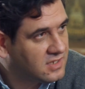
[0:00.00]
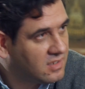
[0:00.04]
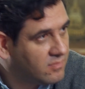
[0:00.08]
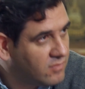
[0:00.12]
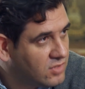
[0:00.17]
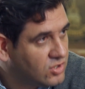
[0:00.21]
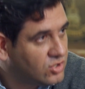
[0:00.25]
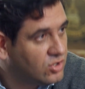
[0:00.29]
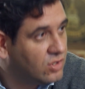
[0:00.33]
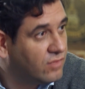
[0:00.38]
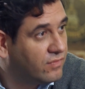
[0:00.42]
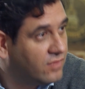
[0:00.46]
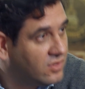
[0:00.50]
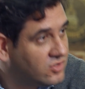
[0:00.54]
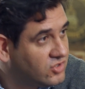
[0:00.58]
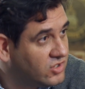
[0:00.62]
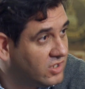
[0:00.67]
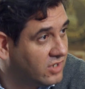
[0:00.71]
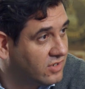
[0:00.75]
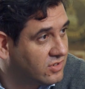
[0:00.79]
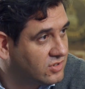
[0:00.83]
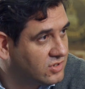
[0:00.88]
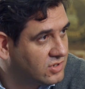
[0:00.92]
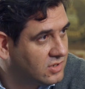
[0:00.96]
is the mission of the
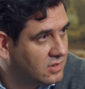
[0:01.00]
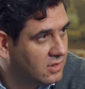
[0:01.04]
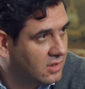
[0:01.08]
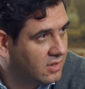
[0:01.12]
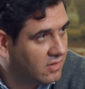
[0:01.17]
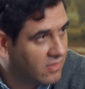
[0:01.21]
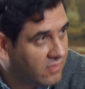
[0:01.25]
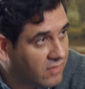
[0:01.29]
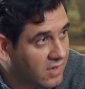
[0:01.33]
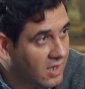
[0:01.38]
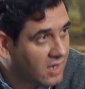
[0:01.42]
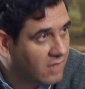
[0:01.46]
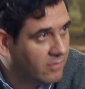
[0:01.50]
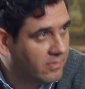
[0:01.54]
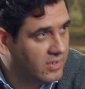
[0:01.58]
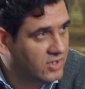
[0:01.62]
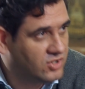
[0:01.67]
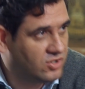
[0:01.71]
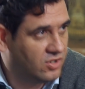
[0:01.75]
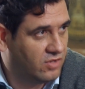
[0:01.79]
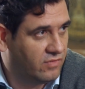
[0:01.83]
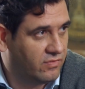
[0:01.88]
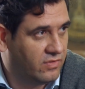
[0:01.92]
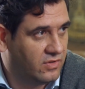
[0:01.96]
church, the real
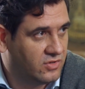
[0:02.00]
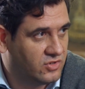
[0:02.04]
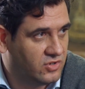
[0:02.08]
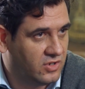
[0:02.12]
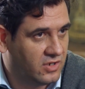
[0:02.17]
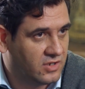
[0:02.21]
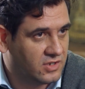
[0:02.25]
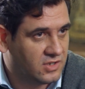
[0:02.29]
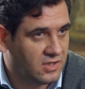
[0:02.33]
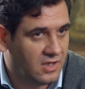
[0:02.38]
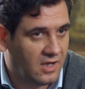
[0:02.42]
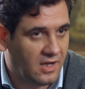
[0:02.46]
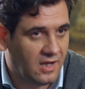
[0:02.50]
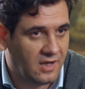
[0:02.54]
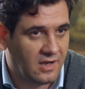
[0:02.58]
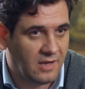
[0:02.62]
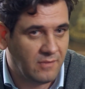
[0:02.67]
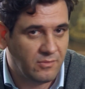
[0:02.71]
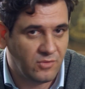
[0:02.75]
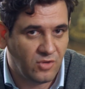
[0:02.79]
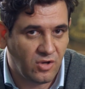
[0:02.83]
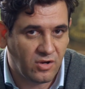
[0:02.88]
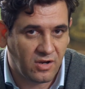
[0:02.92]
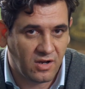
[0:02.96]
mission of mm -hmm. the mm-hmm. church. And
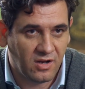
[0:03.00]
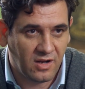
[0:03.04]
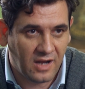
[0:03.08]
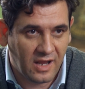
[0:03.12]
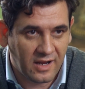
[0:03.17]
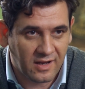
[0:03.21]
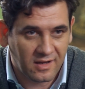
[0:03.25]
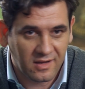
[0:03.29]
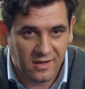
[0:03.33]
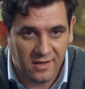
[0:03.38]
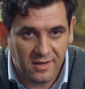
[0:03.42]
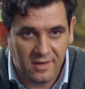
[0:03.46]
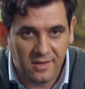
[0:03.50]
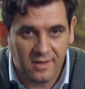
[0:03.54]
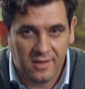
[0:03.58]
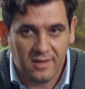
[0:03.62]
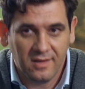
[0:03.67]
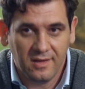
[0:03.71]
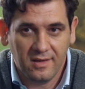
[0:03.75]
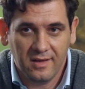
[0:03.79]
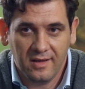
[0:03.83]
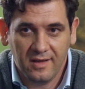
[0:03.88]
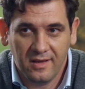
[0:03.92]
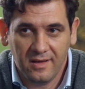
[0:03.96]
I'm talking like
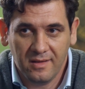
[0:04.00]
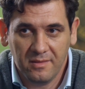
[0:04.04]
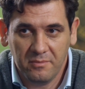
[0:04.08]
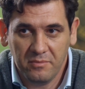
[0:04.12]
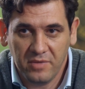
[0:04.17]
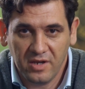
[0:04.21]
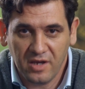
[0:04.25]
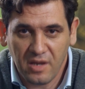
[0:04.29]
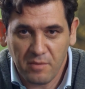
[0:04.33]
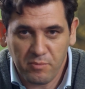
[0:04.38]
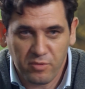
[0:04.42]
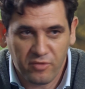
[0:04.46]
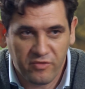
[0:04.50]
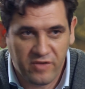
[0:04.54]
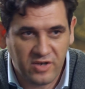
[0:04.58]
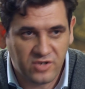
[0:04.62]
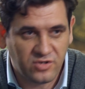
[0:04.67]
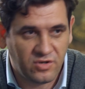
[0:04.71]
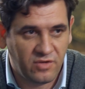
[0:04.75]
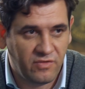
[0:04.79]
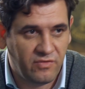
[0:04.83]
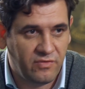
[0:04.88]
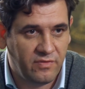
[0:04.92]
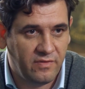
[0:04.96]
uh, being a
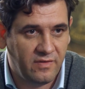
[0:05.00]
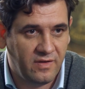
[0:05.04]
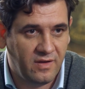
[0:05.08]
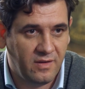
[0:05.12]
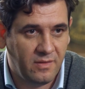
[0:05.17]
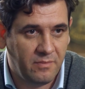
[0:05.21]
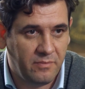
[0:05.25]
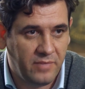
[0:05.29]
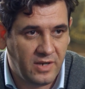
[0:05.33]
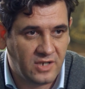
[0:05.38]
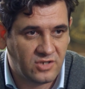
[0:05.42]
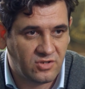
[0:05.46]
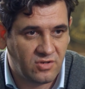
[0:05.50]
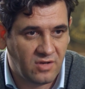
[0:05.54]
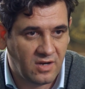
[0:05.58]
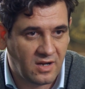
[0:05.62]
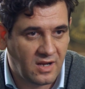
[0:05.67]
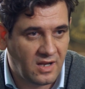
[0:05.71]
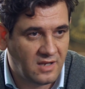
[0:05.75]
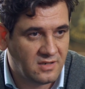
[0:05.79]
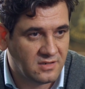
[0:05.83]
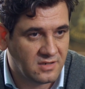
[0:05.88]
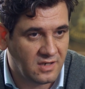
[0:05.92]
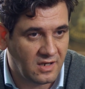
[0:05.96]
professor of uh, pastoral
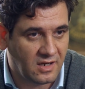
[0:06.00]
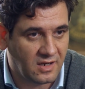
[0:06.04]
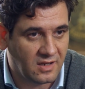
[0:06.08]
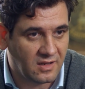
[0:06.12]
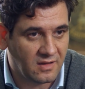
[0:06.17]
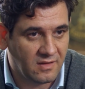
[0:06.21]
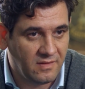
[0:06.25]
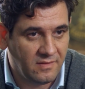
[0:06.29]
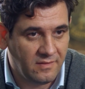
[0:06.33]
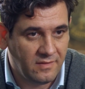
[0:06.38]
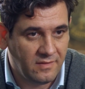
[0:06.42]
counseling.